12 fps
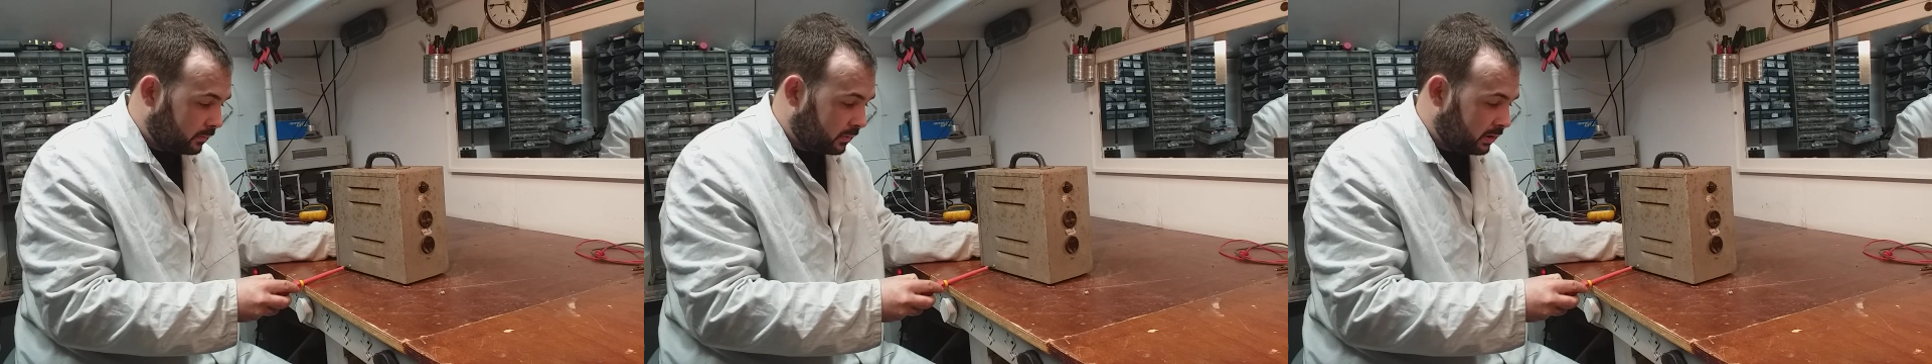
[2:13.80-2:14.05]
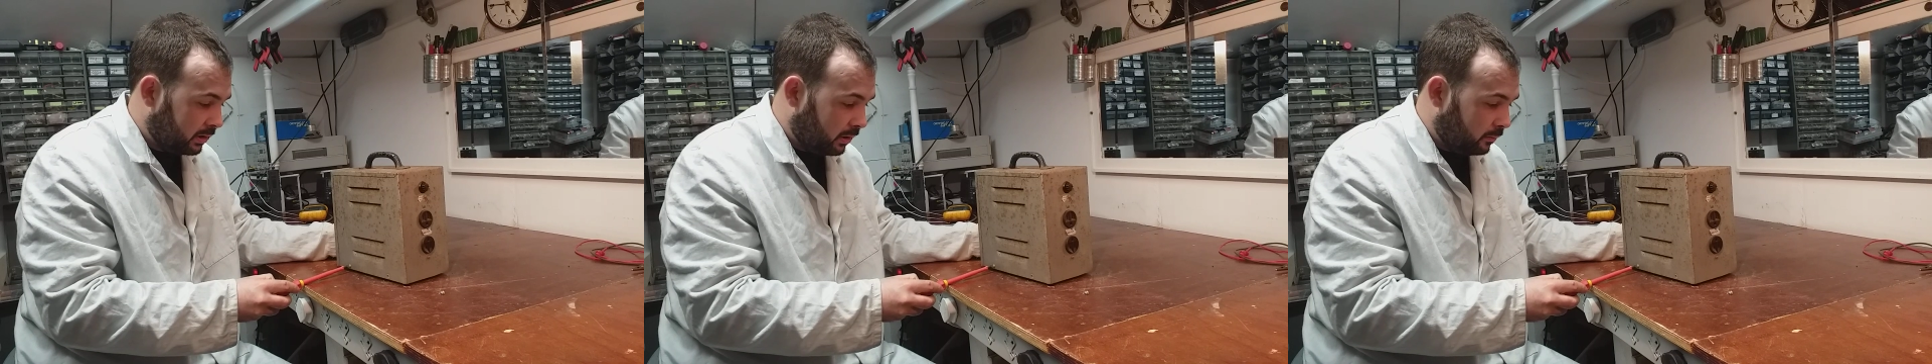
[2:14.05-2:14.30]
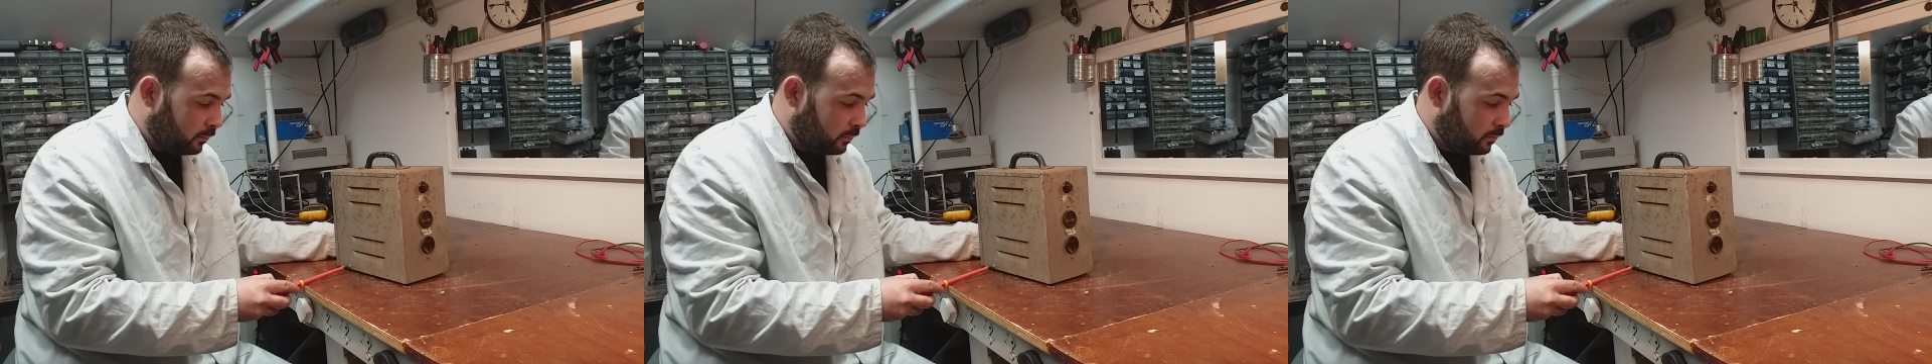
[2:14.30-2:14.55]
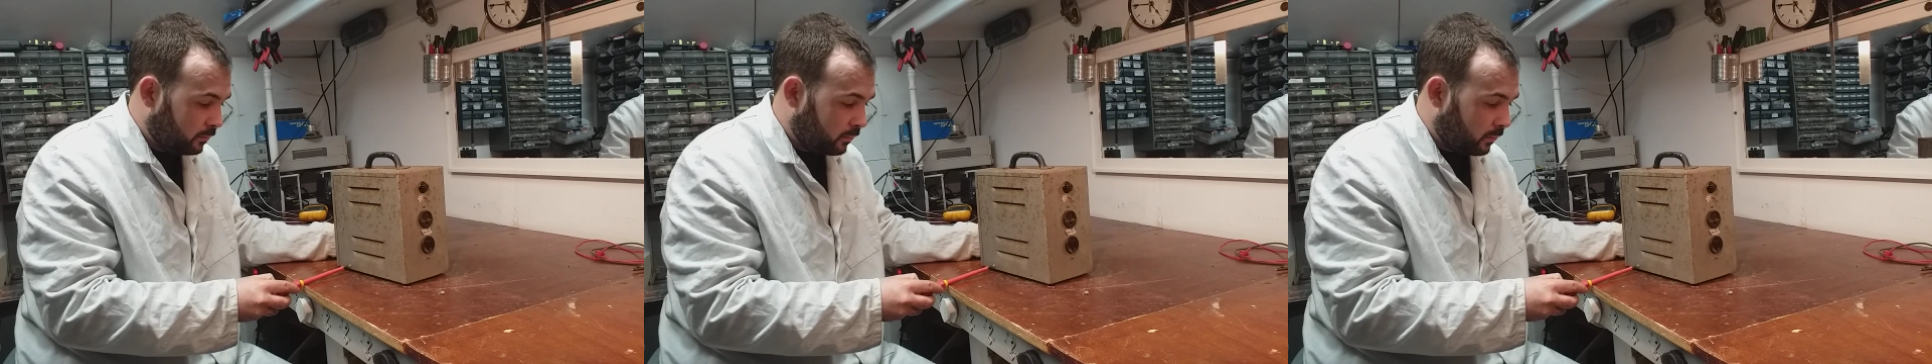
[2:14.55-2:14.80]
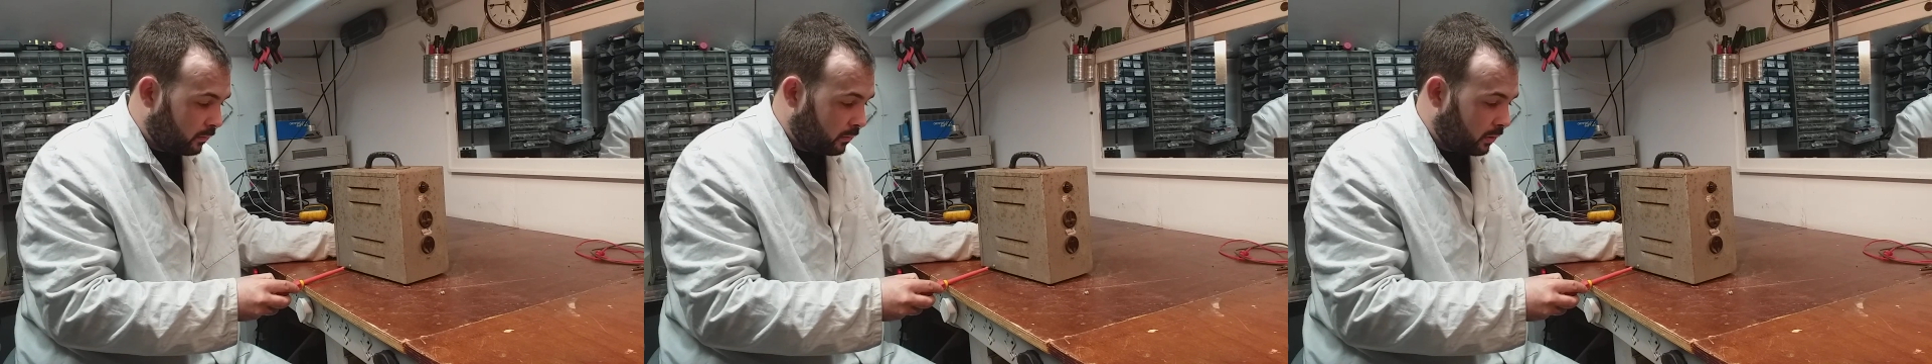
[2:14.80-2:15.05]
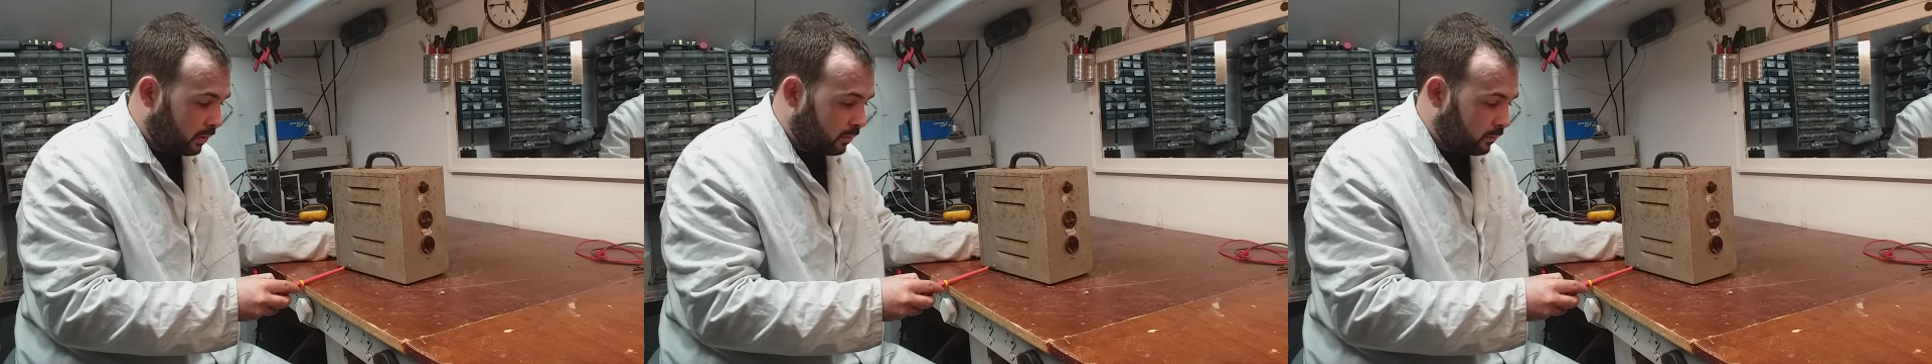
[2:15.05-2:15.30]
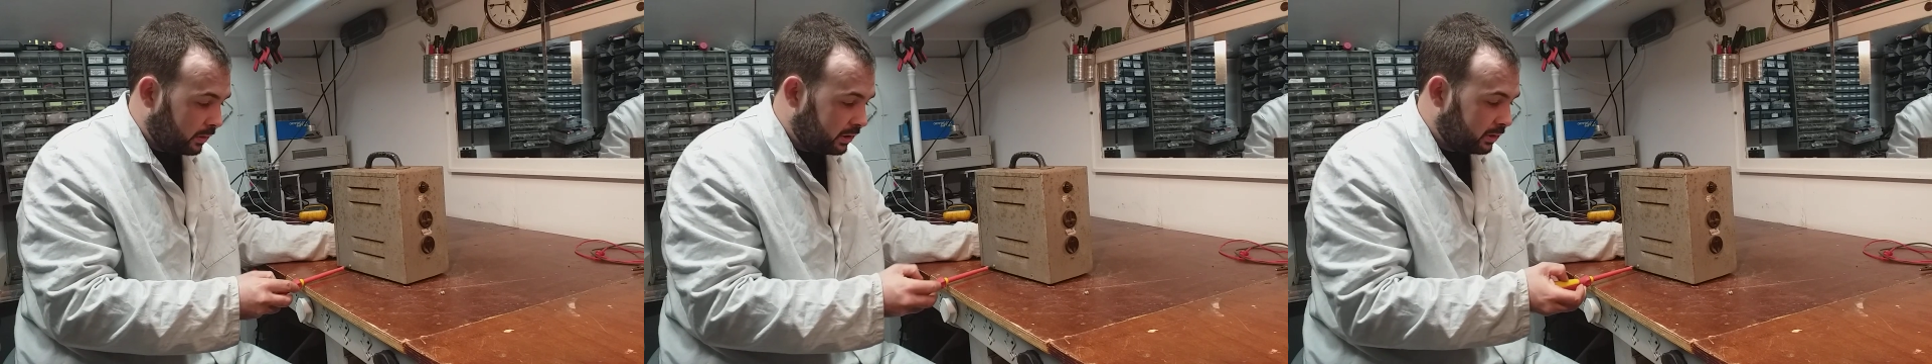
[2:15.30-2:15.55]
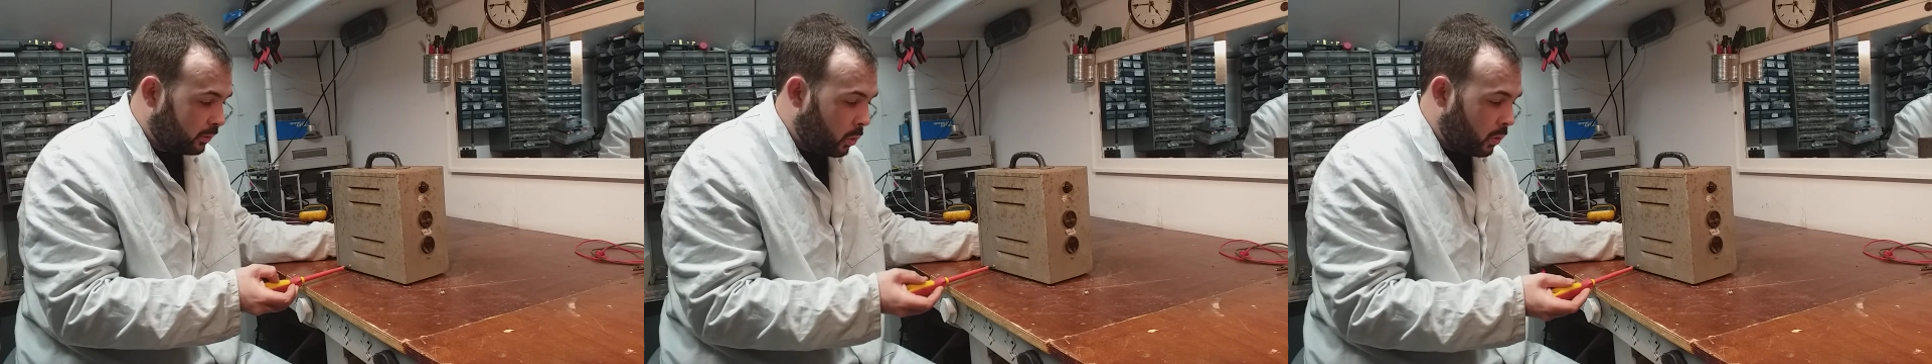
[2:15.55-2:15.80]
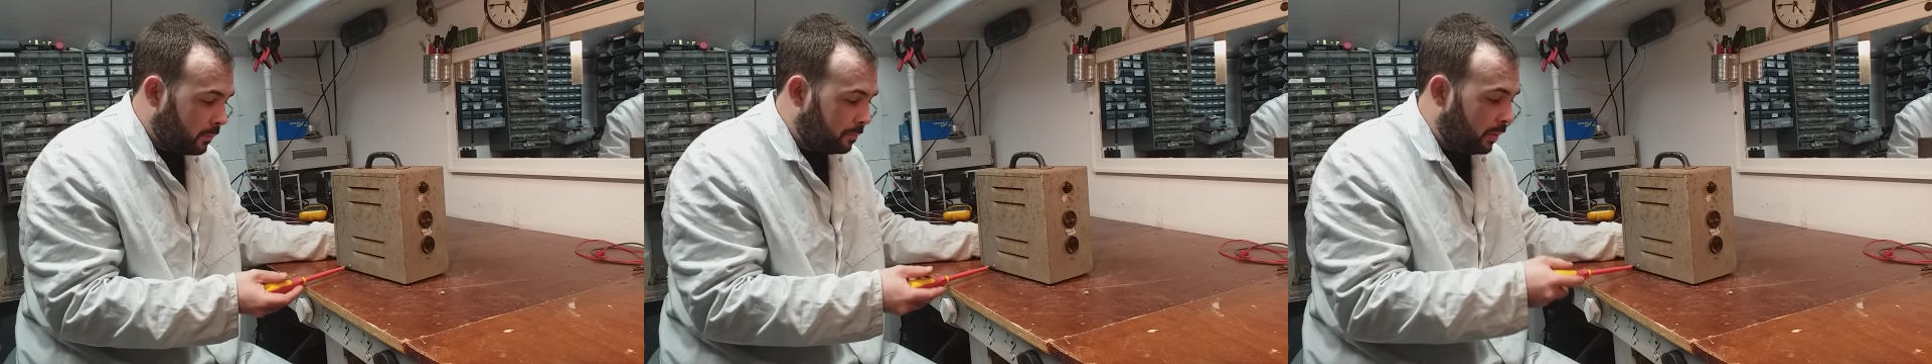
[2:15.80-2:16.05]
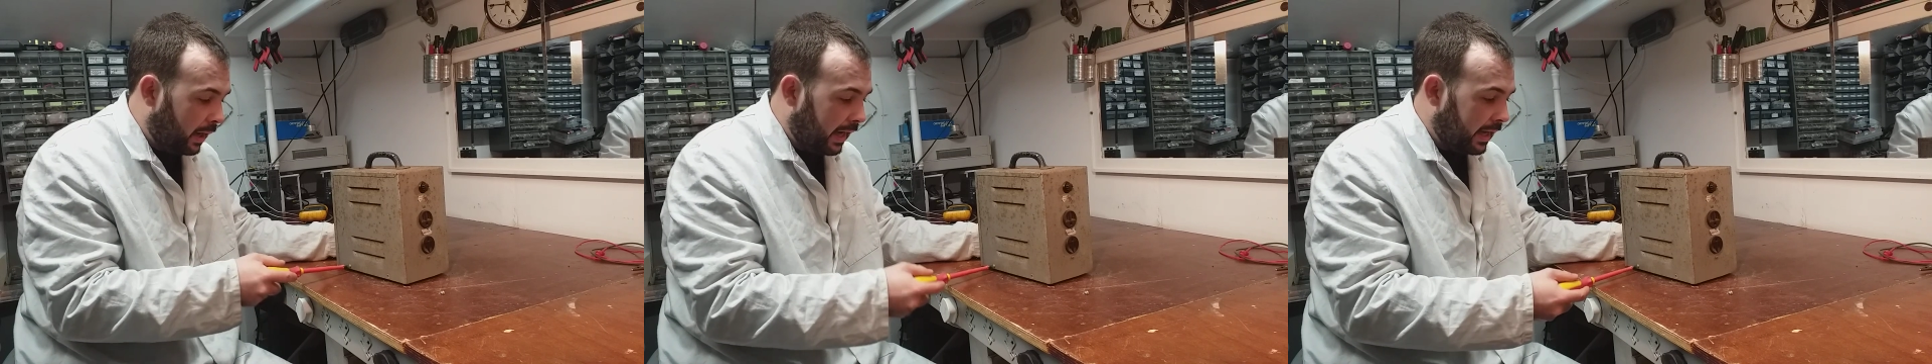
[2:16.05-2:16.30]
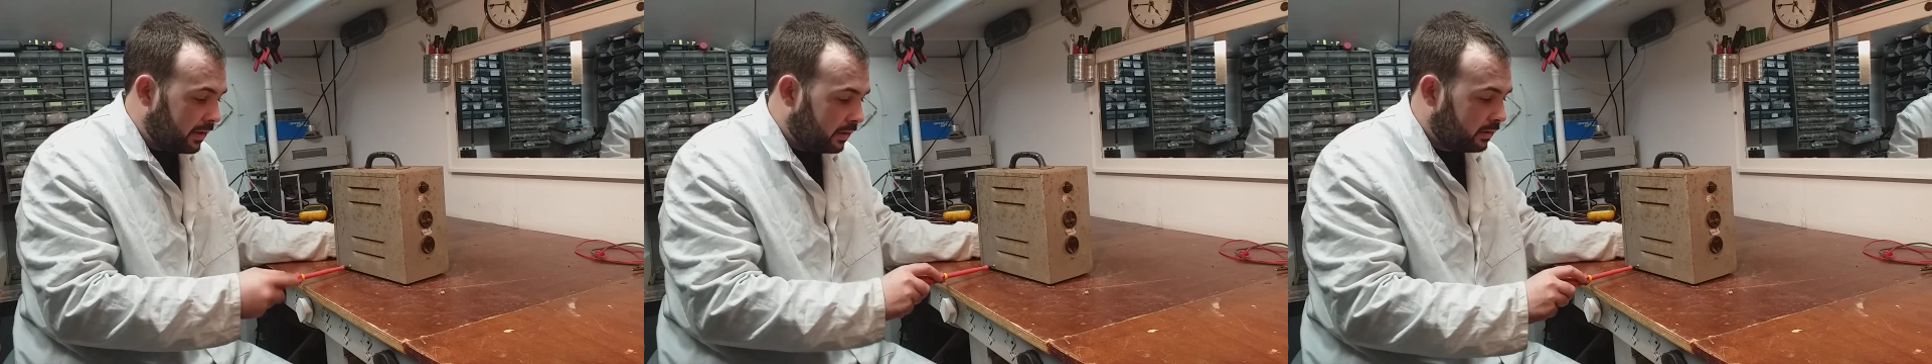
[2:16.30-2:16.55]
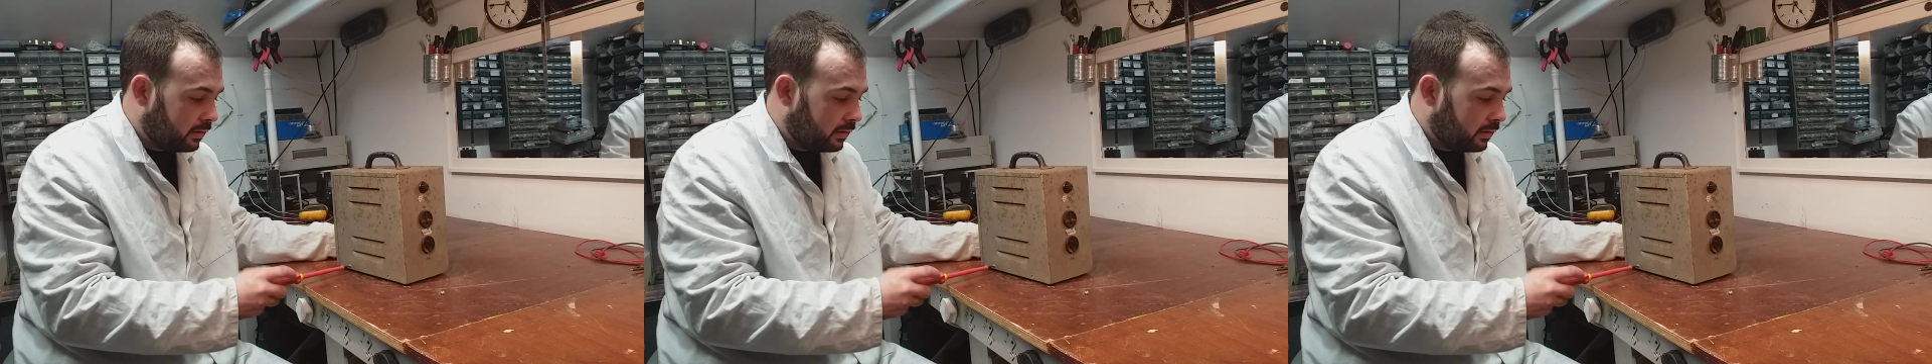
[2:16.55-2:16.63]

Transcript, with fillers: So, which is good and bad.